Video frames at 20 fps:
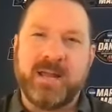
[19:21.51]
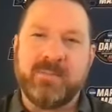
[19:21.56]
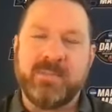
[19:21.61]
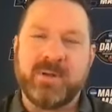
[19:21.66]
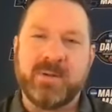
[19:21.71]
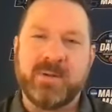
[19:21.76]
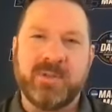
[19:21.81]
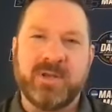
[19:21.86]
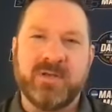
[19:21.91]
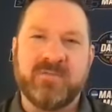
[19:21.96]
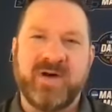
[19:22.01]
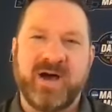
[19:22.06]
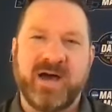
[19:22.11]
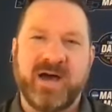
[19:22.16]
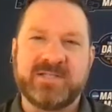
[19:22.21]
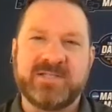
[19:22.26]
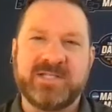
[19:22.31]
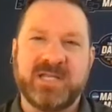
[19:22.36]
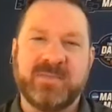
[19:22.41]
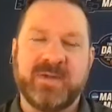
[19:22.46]
I remember the
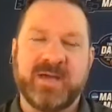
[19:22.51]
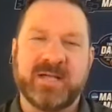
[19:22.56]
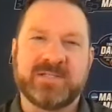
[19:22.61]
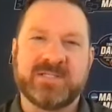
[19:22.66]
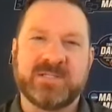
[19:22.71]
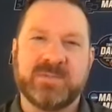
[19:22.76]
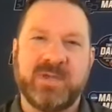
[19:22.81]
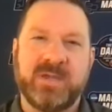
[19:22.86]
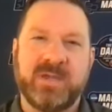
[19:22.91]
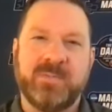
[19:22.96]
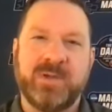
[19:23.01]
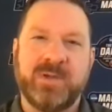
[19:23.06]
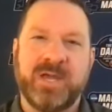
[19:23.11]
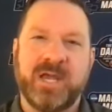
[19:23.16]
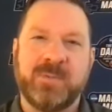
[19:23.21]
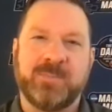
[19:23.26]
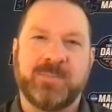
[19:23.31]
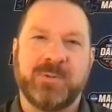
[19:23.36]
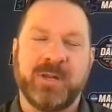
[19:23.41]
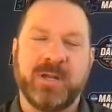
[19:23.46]
Nevada team had some
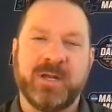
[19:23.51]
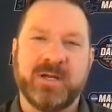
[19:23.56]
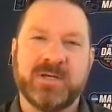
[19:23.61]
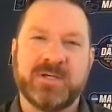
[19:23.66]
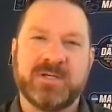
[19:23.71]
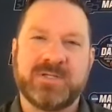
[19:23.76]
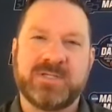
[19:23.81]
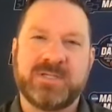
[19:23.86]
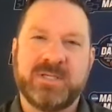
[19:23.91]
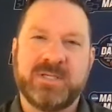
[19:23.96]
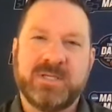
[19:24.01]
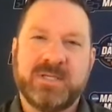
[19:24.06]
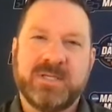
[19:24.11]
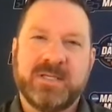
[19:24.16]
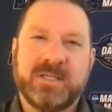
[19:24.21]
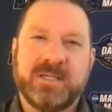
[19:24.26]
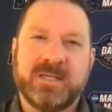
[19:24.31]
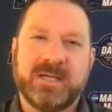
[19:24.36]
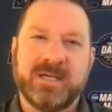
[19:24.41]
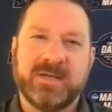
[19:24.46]
NBA players,
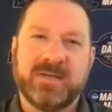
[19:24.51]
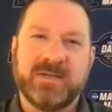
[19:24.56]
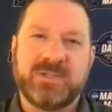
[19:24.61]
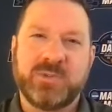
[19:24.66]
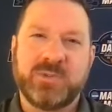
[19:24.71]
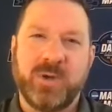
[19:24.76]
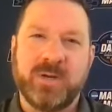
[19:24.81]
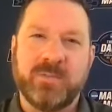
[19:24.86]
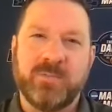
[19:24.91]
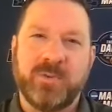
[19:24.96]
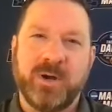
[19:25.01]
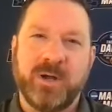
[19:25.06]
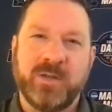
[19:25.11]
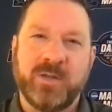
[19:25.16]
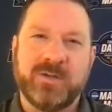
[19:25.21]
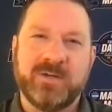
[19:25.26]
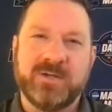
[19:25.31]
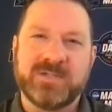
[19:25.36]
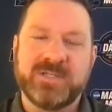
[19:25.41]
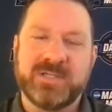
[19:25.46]
the twin
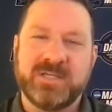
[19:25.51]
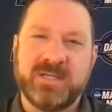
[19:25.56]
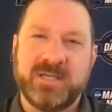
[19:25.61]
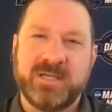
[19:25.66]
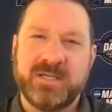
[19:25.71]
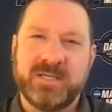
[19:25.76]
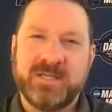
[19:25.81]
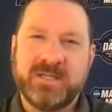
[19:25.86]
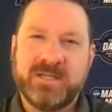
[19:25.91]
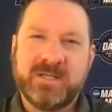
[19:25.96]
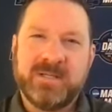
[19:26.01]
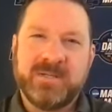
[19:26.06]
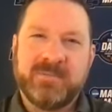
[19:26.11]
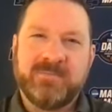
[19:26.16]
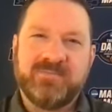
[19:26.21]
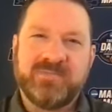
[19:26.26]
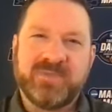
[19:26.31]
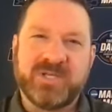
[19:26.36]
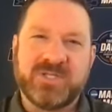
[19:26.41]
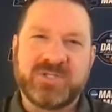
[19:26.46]
brothers, and then
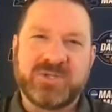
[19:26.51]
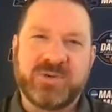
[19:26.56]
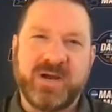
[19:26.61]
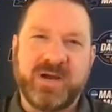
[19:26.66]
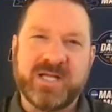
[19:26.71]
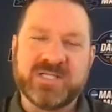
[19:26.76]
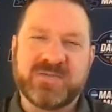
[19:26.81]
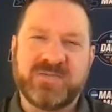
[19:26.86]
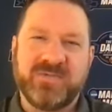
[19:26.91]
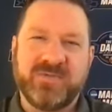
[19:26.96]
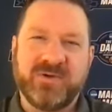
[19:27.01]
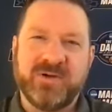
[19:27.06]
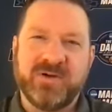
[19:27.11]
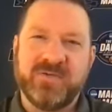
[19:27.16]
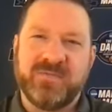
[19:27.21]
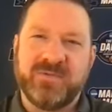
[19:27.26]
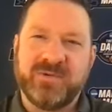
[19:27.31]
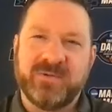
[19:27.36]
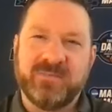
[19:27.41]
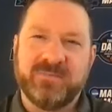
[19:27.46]
the
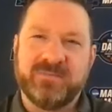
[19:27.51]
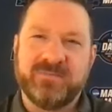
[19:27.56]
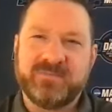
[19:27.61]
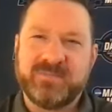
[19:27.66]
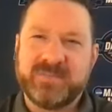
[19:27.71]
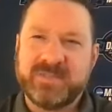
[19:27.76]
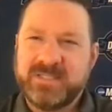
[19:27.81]
transfer from,